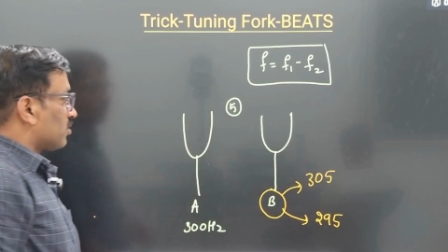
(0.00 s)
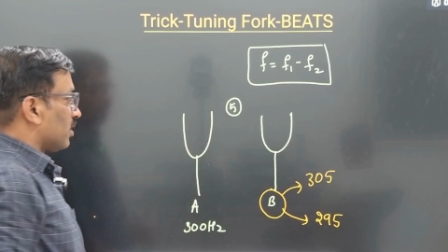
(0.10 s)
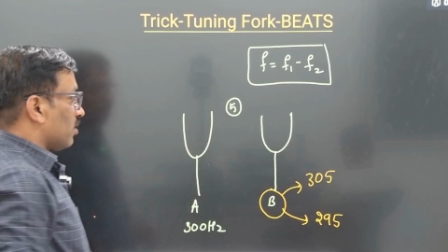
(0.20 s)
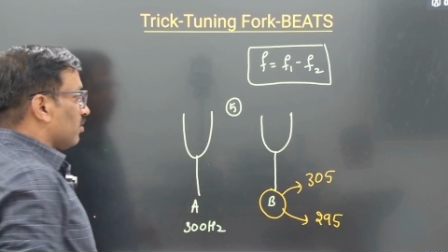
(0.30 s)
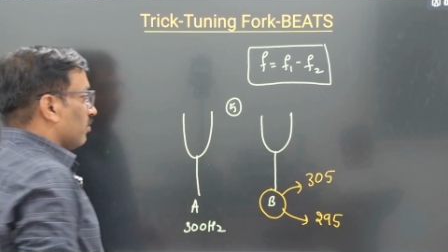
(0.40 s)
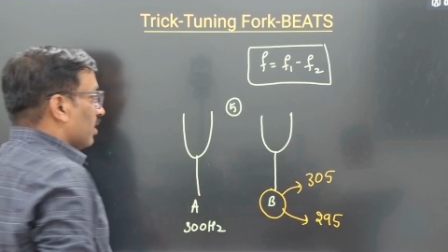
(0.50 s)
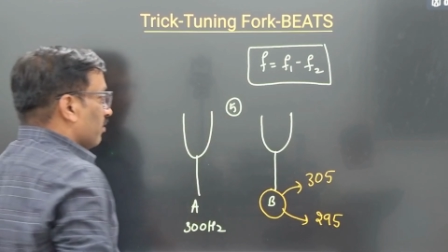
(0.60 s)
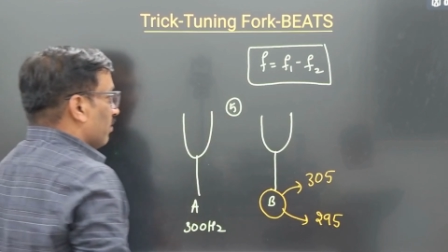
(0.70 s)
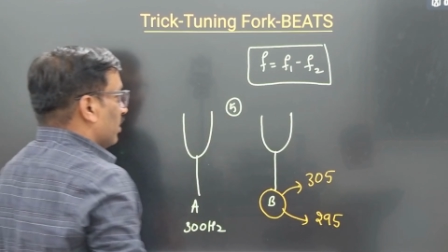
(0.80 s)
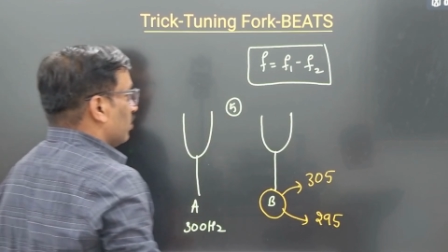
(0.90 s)
now, what
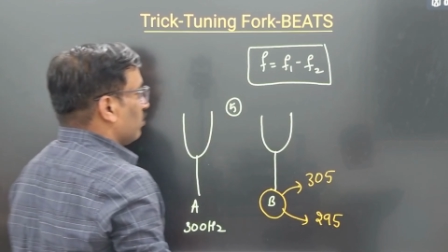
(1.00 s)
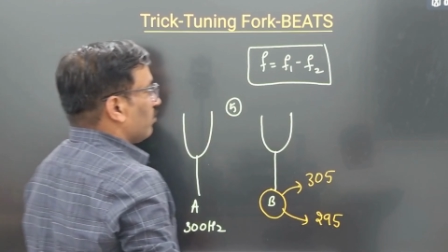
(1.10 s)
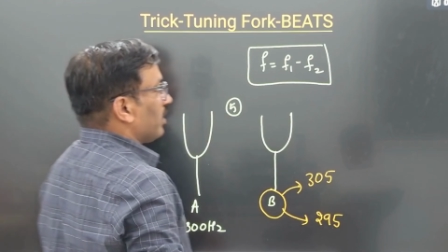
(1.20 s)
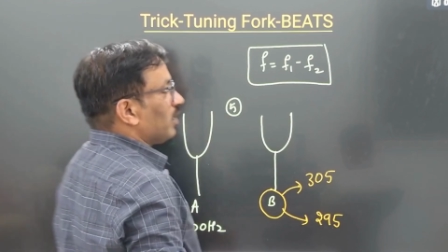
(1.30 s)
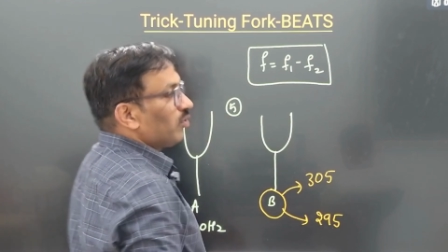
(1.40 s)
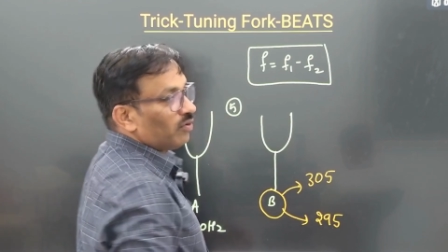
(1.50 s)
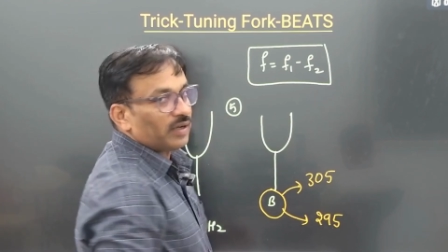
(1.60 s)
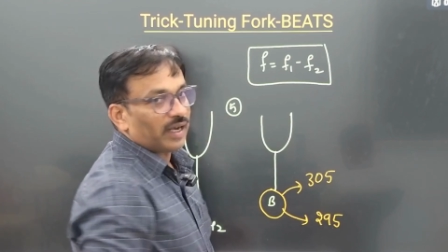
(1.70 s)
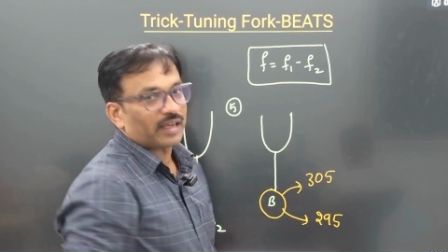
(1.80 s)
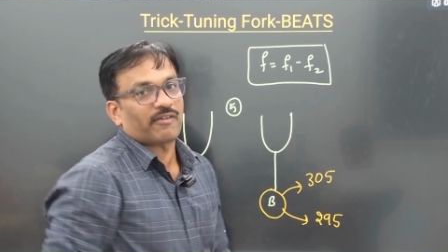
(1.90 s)
we will do? We will do
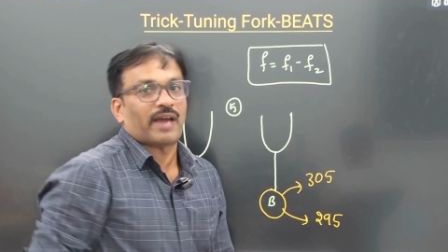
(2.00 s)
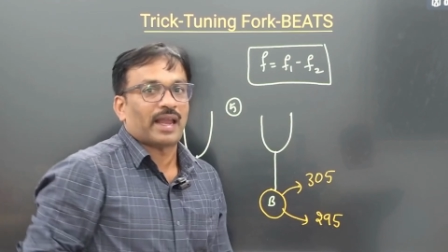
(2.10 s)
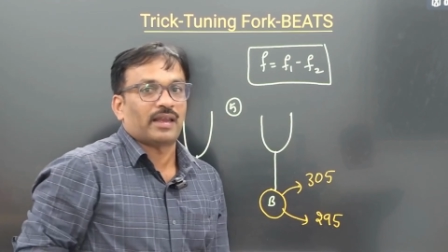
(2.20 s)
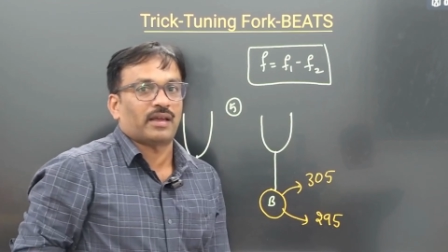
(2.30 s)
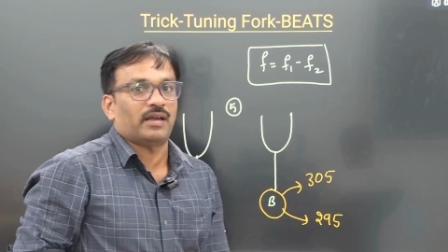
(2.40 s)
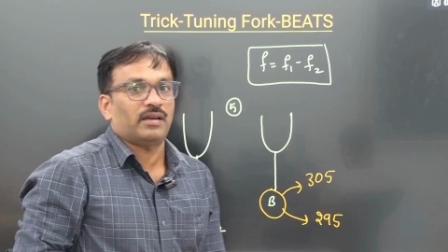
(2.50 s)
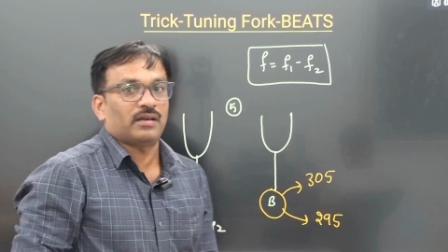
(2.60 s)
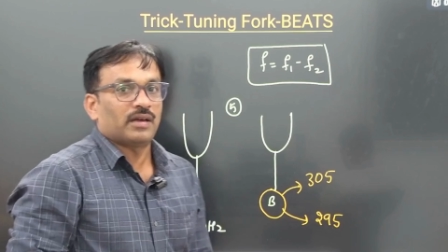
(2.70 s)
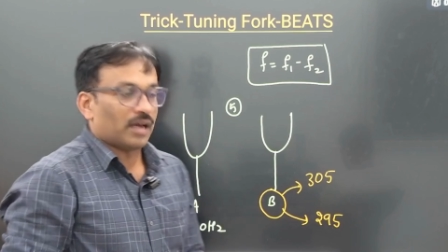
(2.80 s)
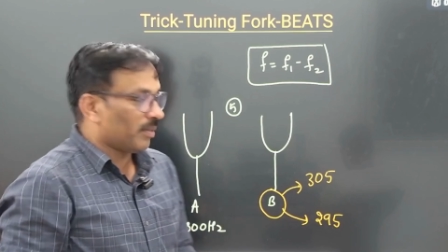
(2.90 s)
like a vanning and
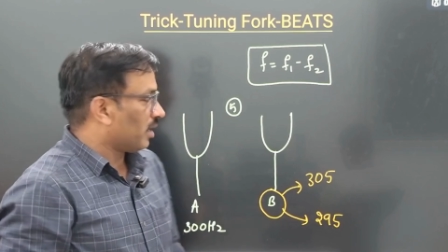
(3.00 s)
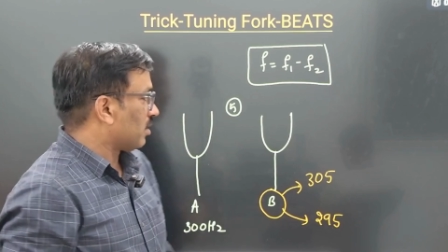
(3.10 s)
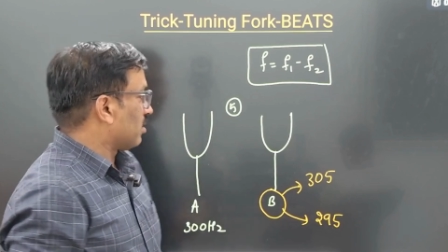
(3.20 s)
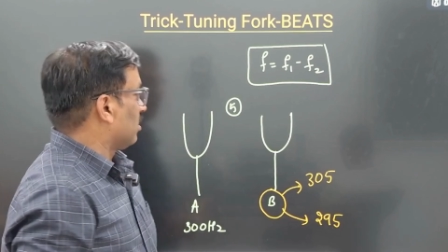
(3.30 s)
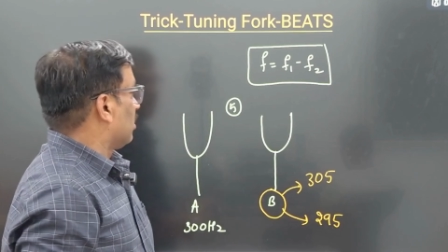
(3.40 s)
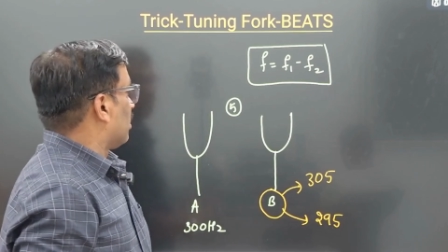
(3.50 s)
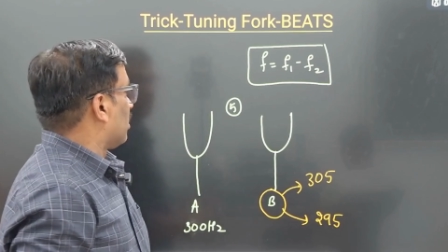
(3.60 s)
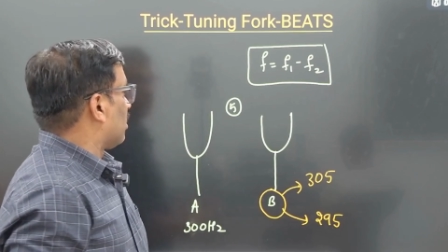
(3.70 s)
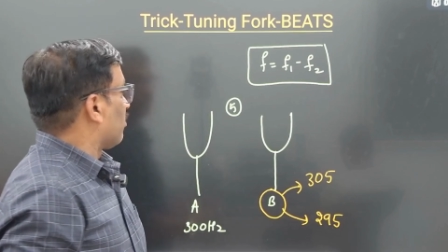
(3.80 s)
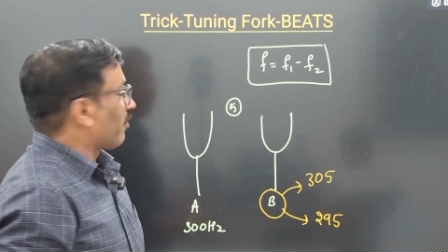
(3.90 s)

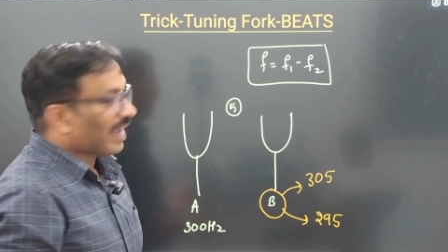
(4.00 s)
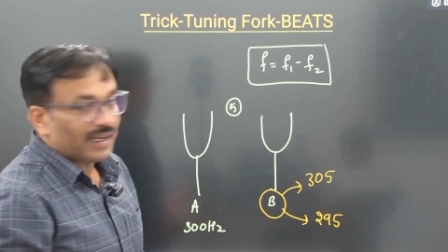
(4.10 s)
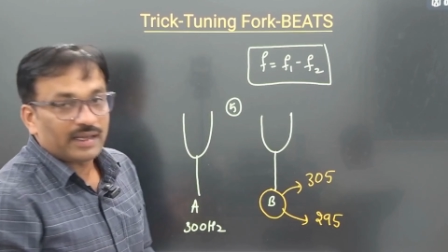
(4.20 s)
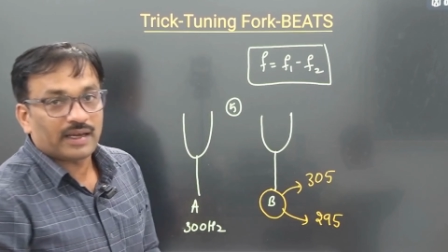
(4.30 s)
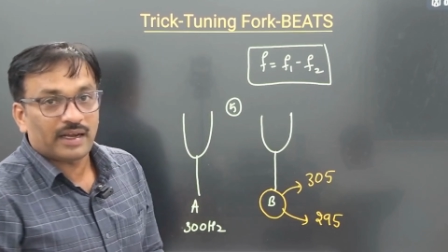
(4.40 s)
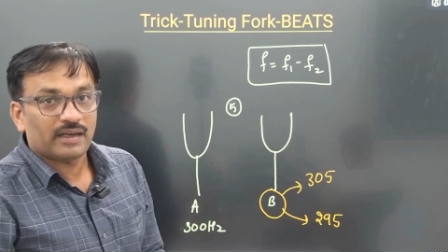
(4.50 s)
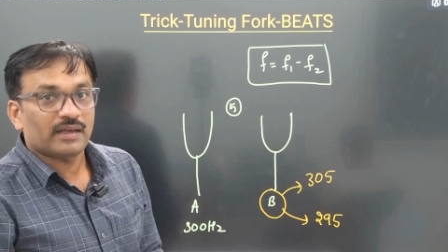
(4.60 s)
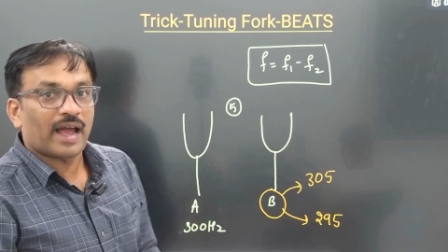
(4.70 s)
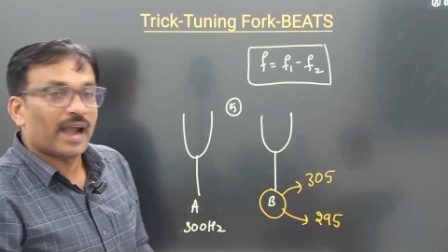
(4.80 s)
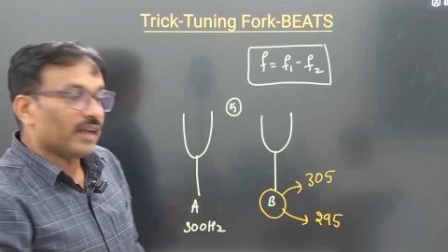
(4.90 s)
filing and
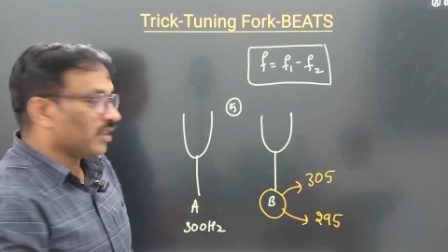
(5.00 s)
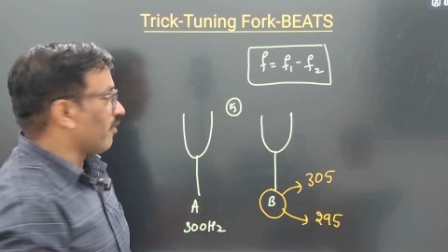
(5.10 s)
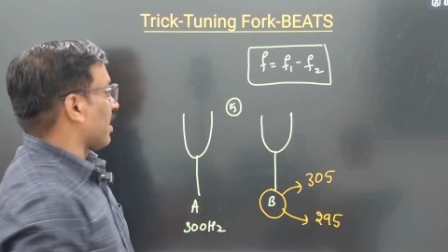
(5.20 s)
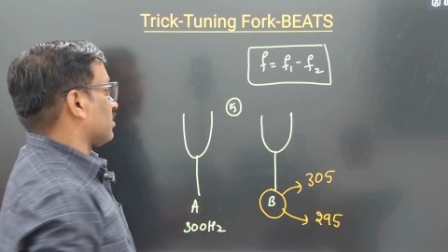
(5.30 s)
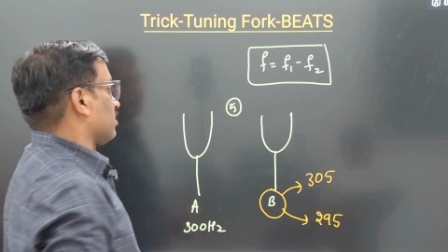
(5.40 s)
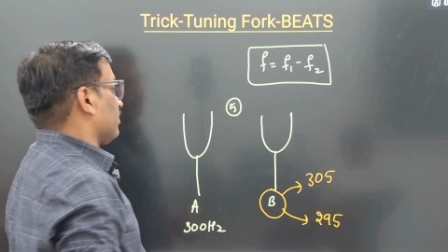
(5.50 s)
adding the wax.